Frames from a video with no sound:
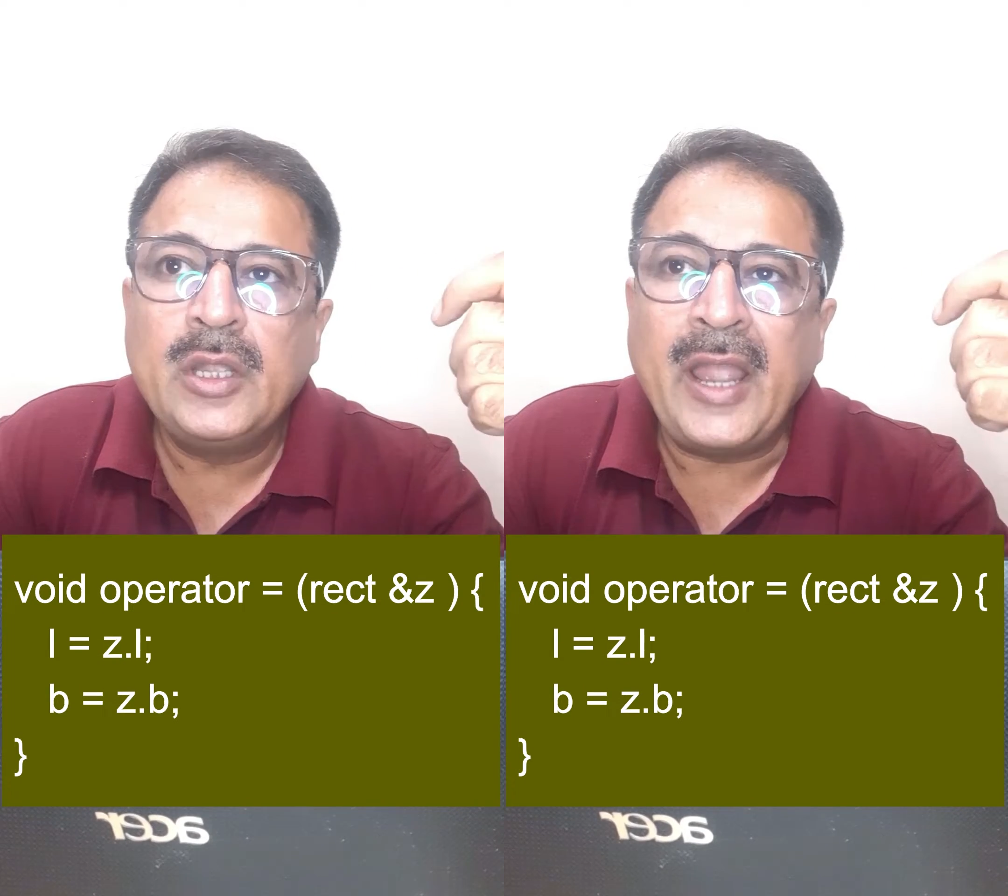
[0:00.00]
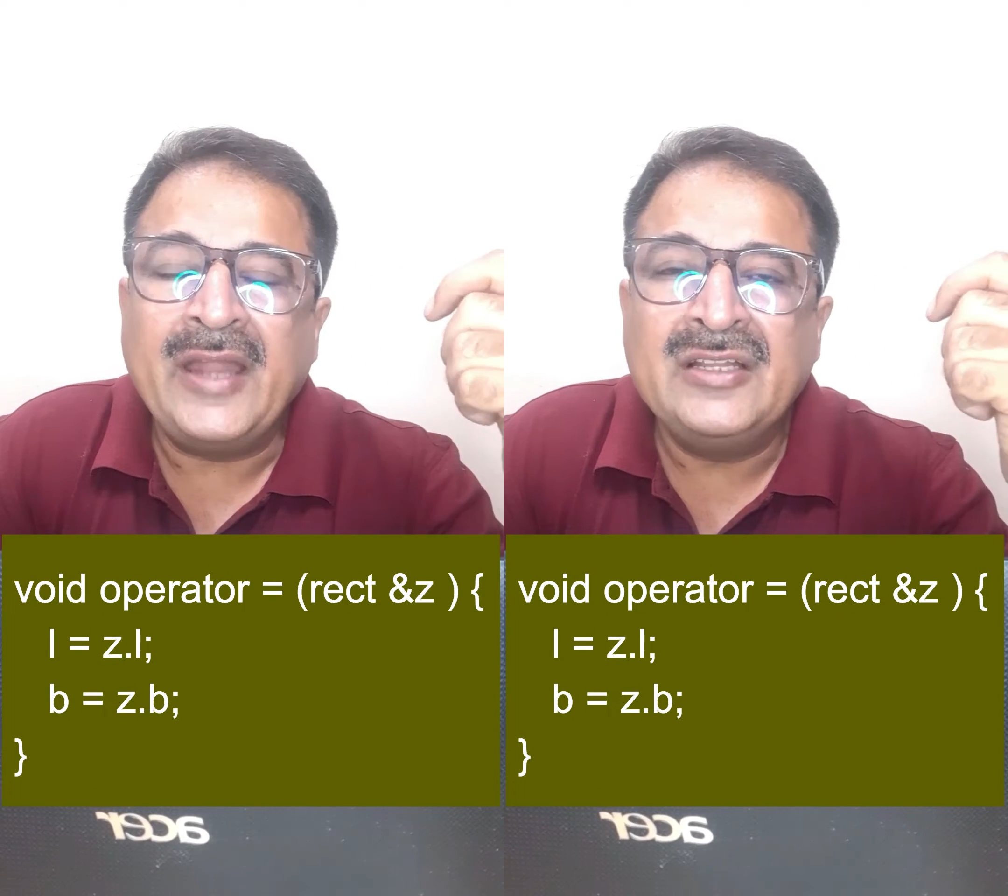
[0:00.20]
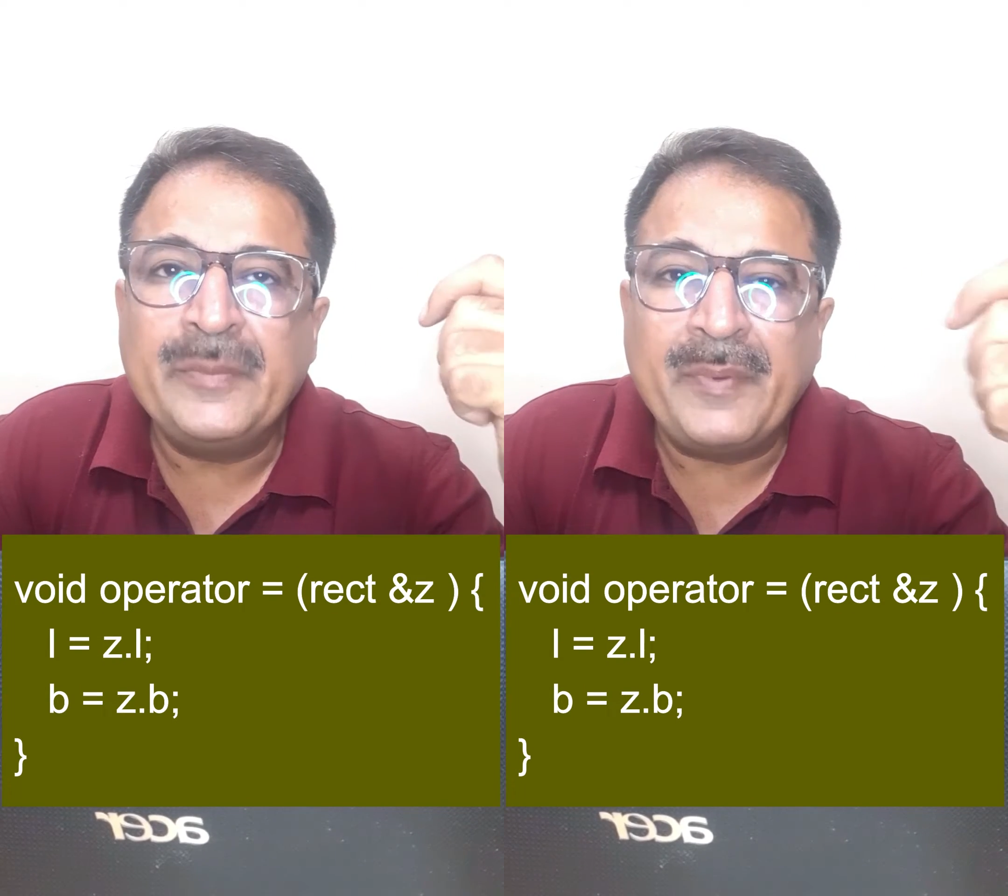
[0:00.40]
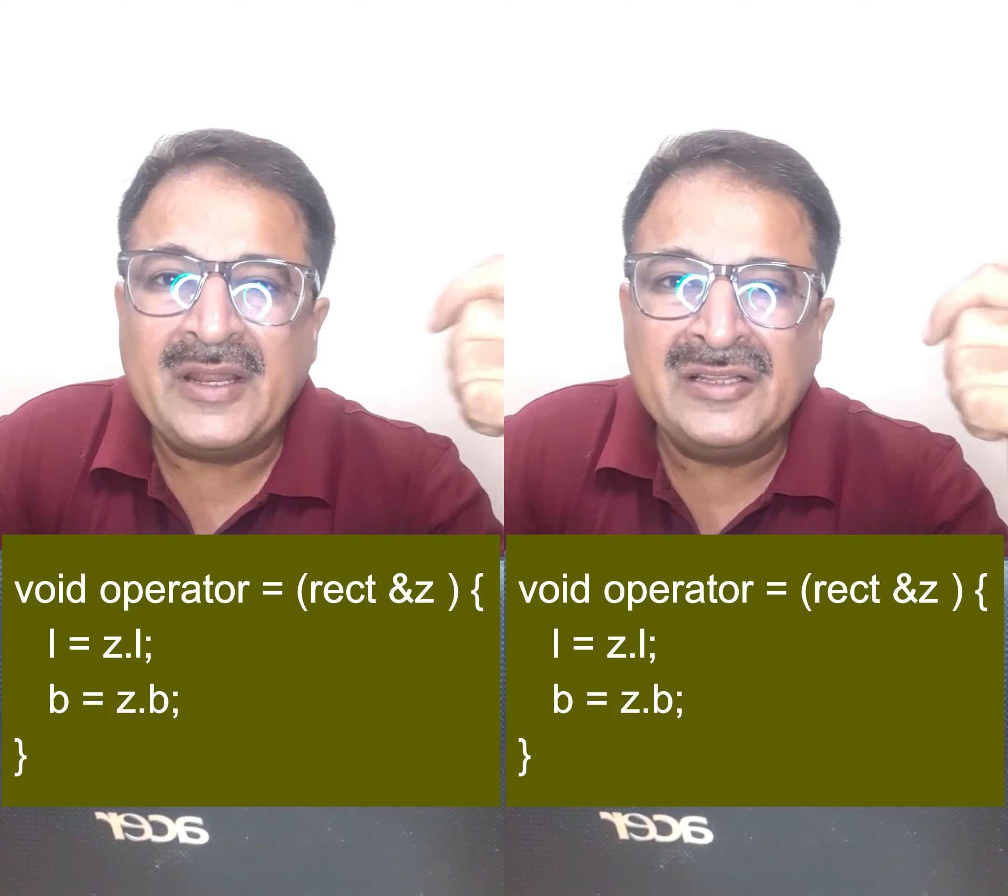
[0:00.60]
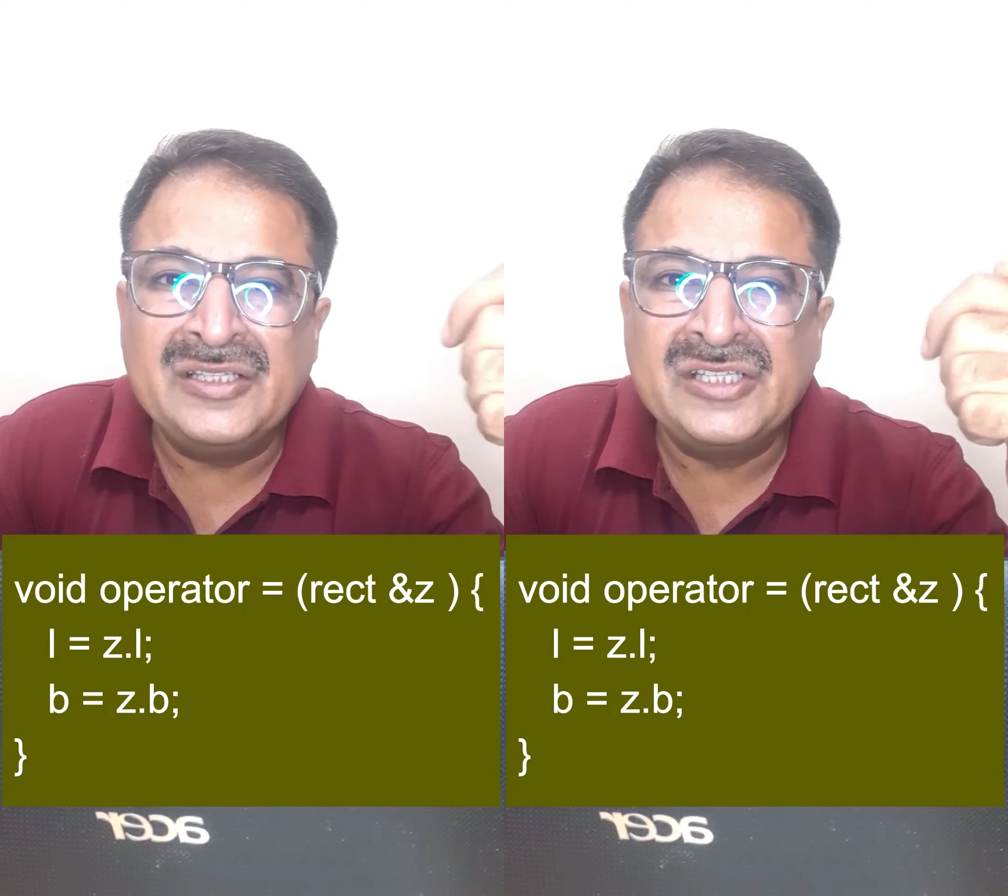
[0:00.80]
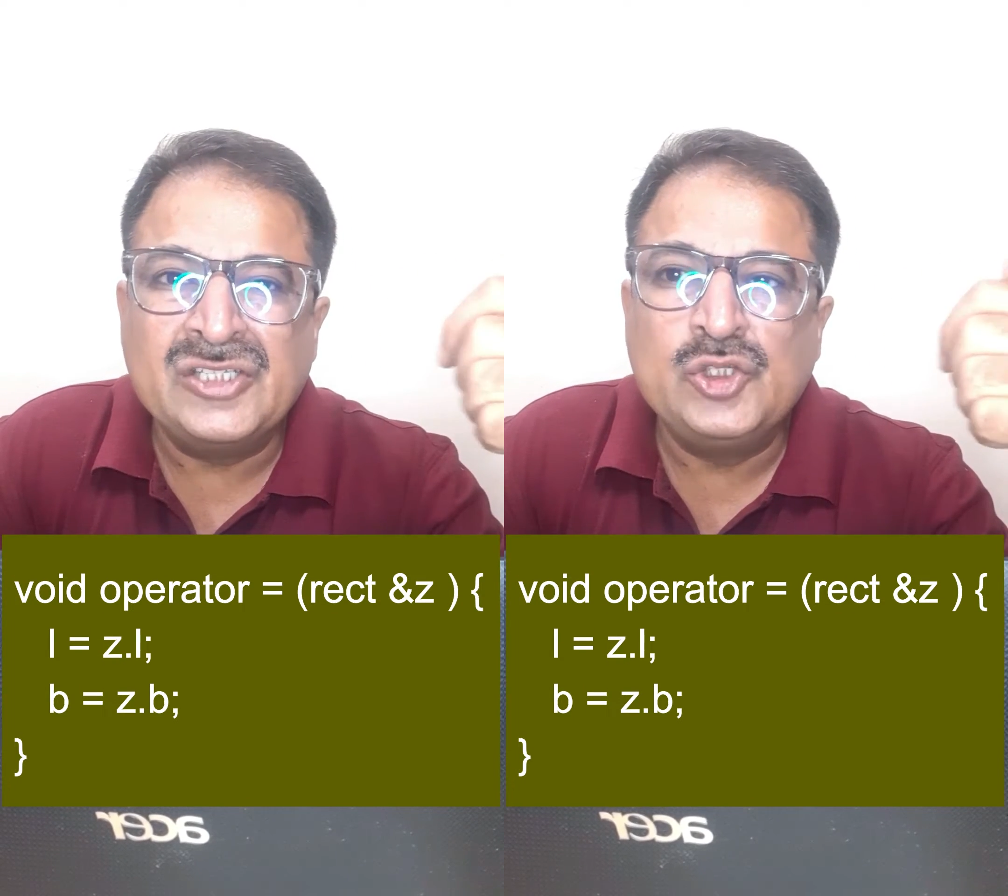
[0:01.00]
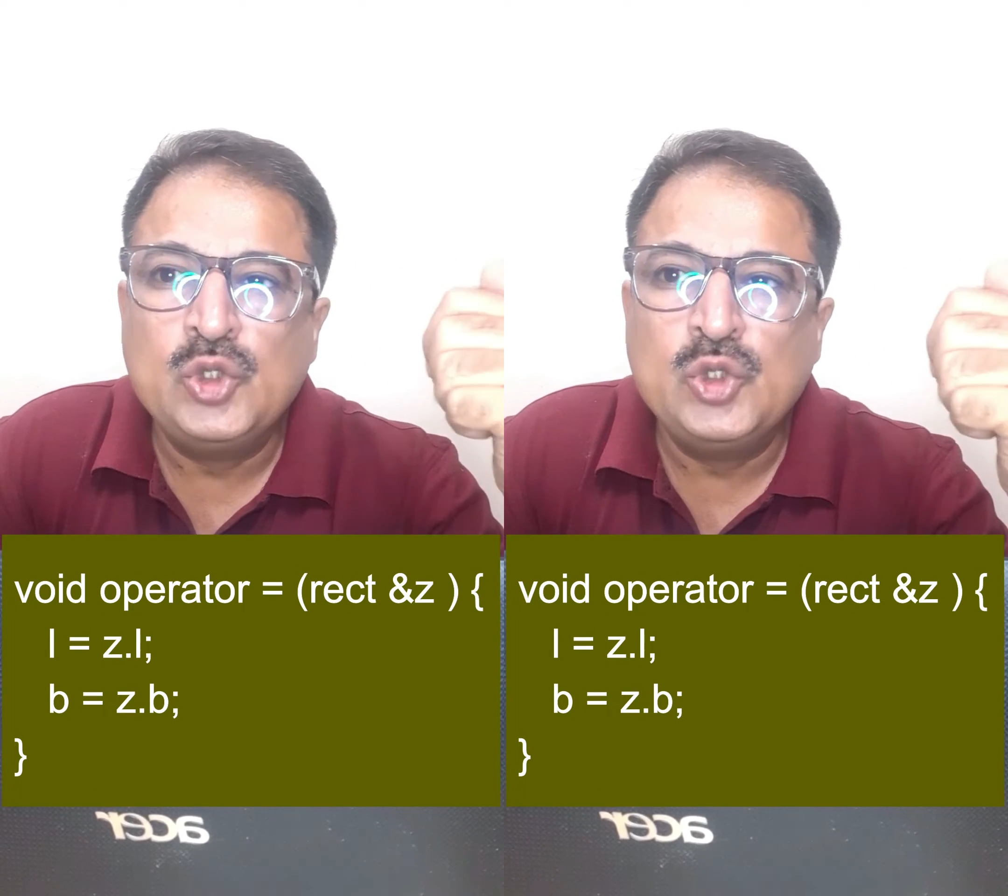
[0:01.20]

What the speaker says: and in the parenthesis,